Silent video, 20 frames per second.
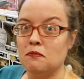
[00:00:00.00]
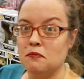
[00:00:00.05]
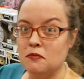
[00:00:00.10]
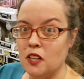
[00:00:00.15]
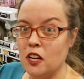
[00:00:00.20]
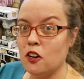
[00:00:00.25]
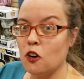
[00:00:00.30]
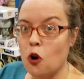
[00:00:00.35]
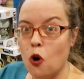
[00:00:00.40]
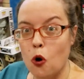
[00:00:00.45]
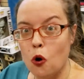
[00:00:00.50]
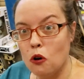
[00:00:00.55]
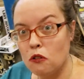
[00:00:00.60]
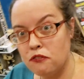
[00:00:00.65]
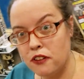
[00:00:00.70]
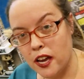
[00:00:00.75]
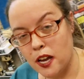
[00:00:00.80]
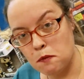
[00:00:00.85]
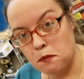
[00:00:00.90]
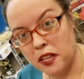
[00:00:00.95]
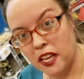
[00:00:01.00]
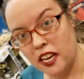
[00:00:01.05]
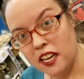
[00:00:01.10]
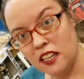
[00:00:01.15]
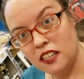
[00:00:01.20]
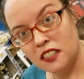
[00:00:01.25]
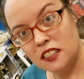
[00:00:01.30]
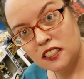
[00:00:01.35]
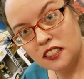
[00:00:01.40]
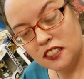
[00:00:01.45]
Imagine if I had to clean up my
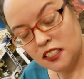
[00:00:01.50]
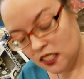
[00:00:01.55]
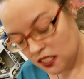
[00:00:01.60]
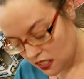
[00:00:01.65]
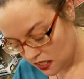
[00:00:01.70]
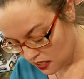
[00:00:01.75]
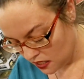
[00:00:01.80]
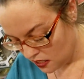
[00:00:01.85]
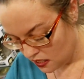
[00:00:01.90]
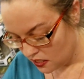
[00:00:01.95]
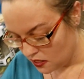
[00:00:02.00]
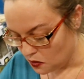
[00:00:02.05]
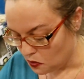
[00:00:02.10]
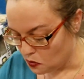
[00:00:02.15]
act to get married.